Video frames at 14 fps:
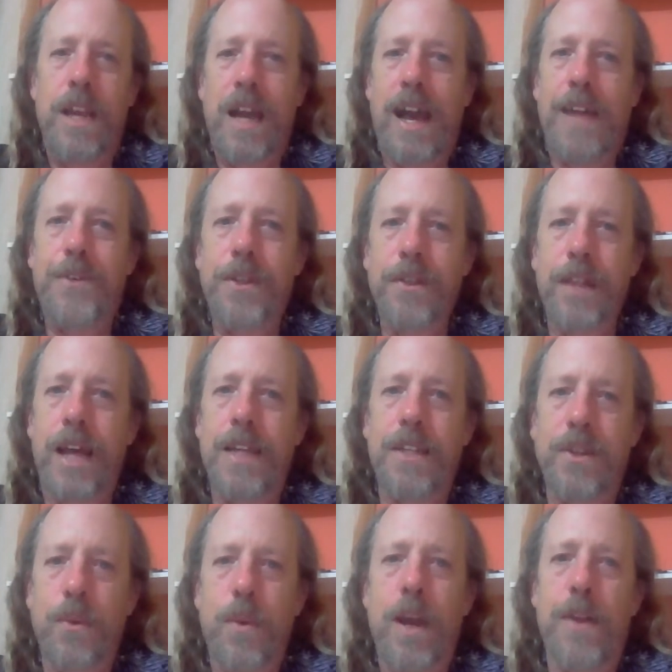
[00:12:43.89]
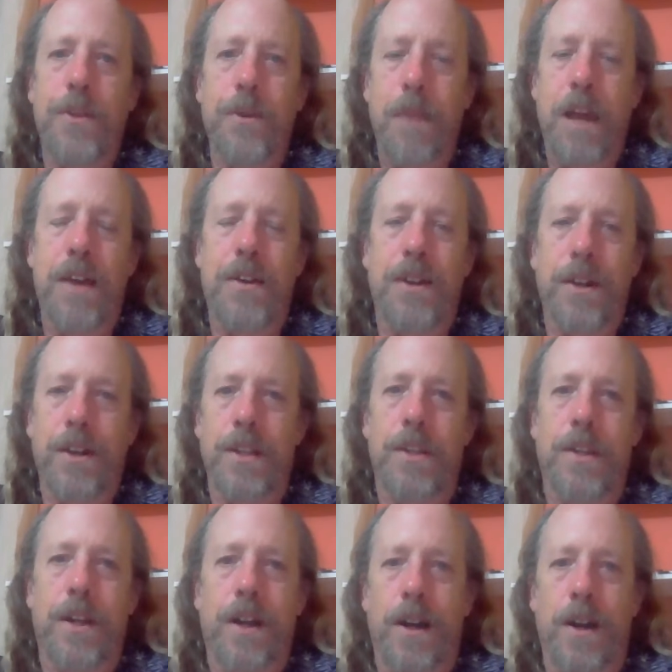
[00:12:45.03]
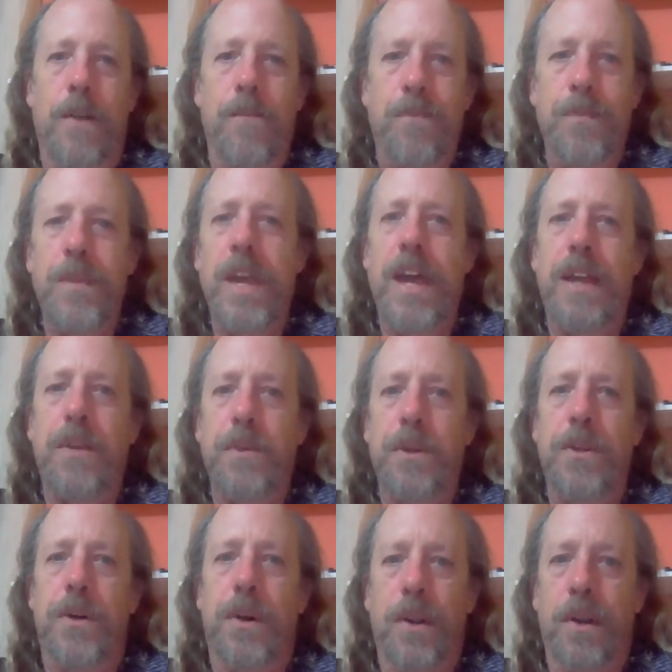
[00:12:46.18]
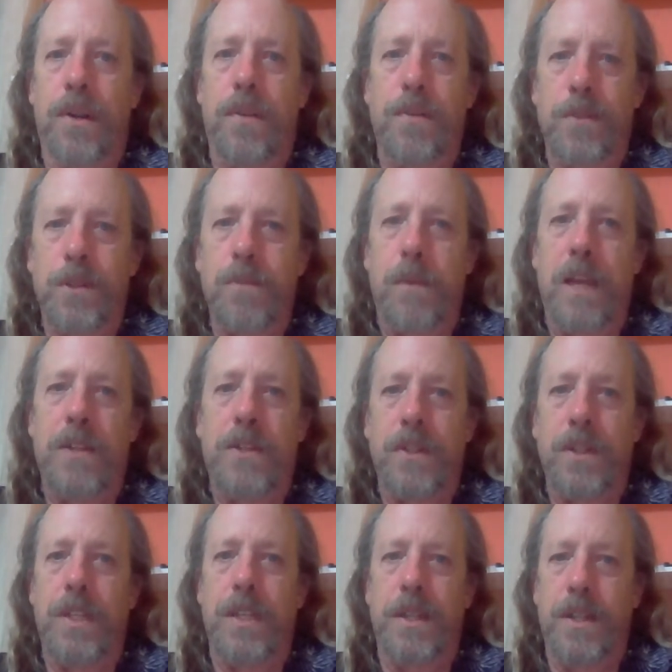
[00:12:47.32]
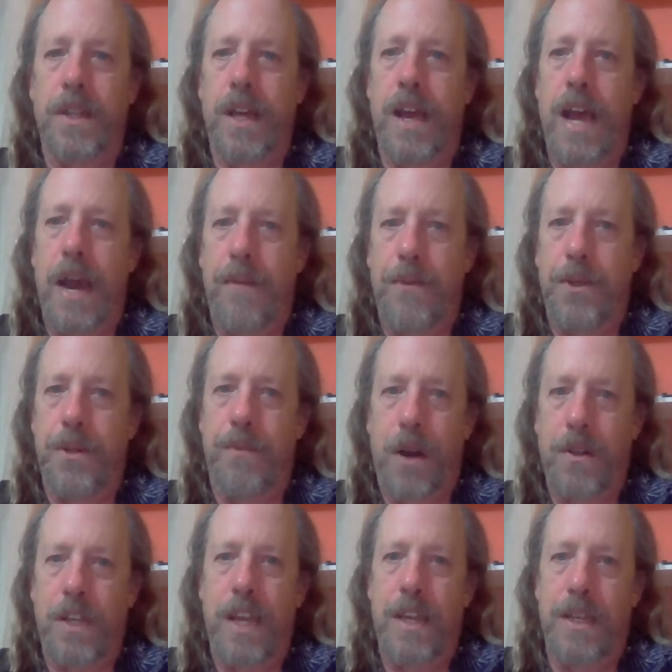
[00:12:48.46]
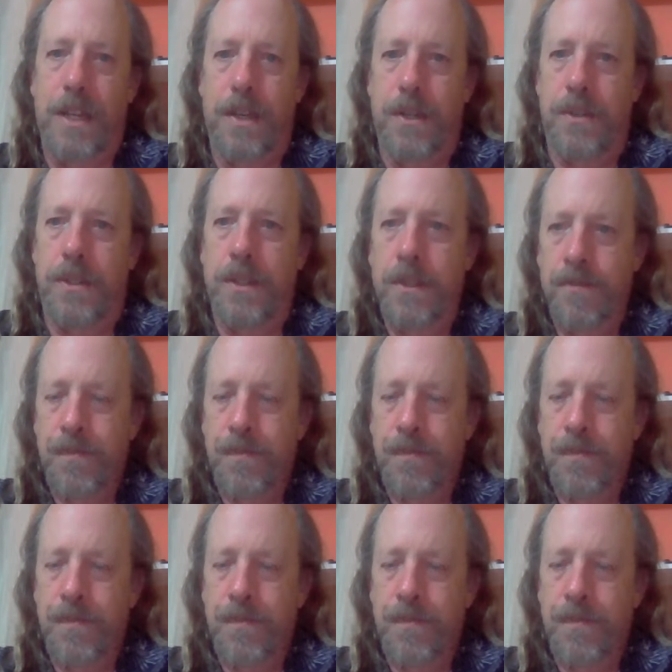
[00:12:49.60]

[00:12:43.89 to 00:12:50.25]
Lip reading: I do like the weather better in Ecuador, especially in the Avenue of Volcanoes.